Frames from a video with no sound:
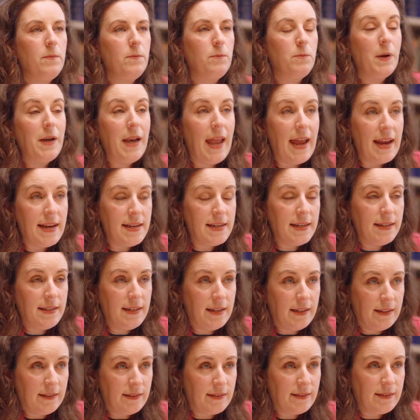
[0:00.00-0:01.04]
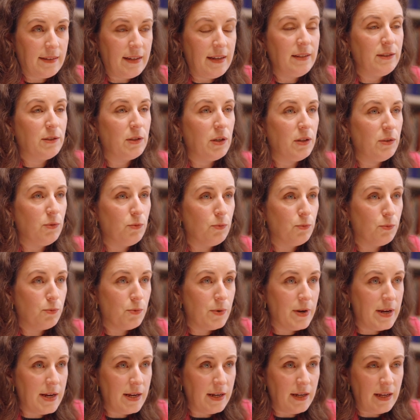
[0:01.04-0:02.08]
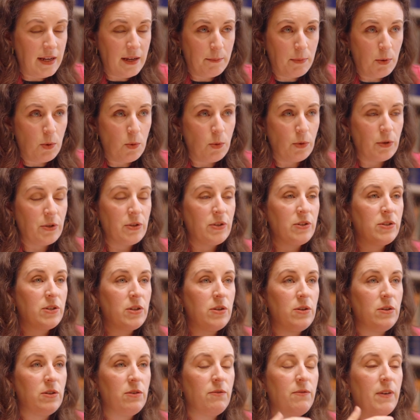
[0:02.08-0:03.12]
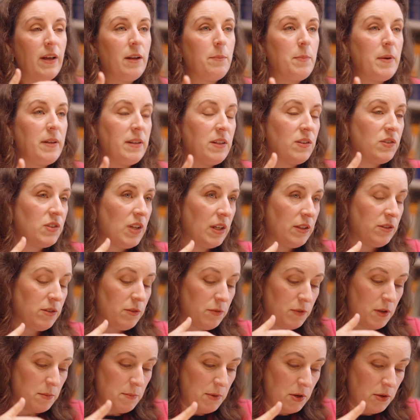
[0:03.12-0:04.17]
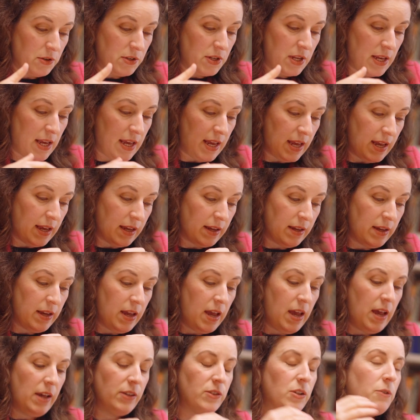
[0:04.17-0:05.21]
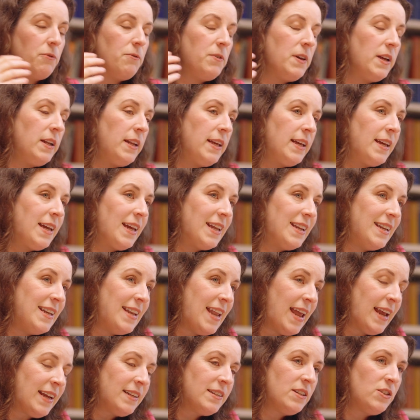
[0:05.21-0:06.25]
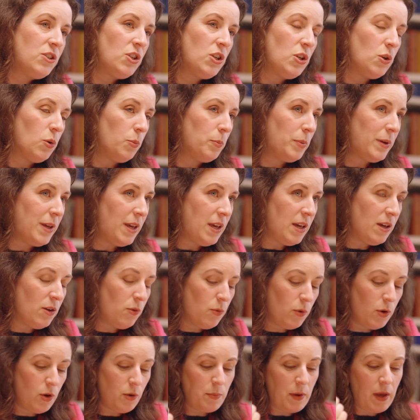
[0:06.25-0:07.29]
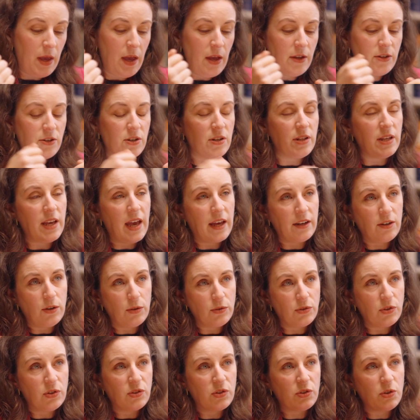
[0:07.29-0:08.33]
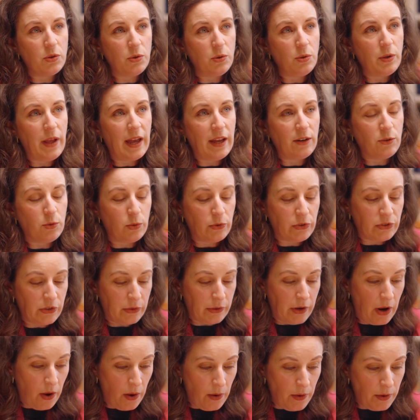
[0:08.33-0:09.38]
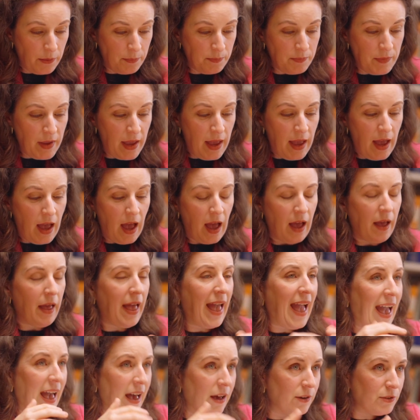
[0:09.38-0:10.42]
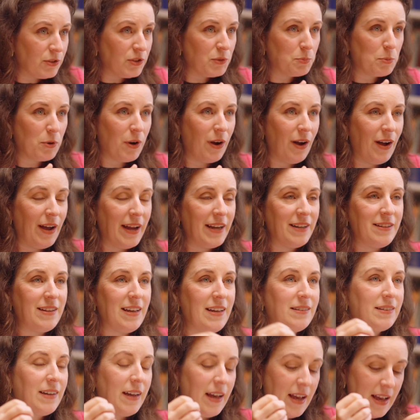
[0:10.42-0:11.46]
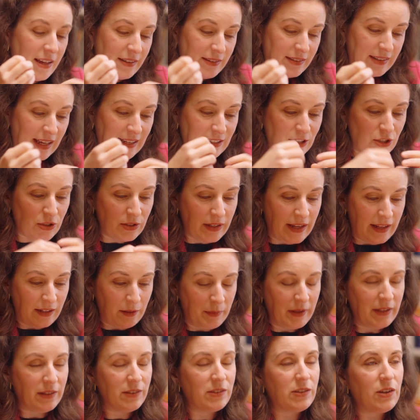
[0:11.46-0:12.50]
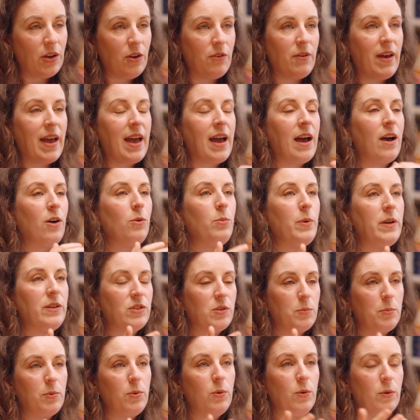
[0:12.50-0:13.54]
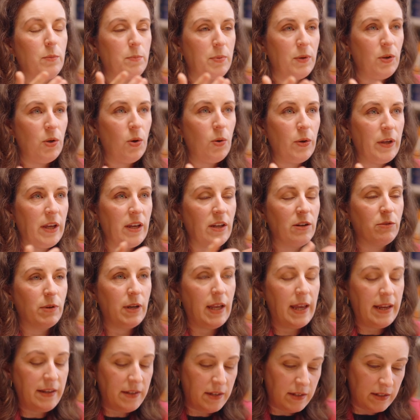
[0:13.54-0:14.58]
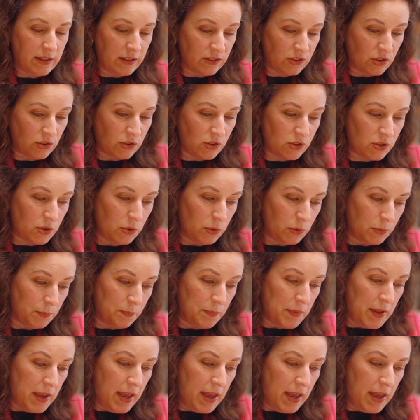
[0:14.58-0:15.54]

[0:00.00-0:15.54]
Relatedness is really important to developing the sense of community here. So feeling connected to your peer group, to the adults at school and also at home. House pride, these are essential elements of how we support belonging and relatedness at school.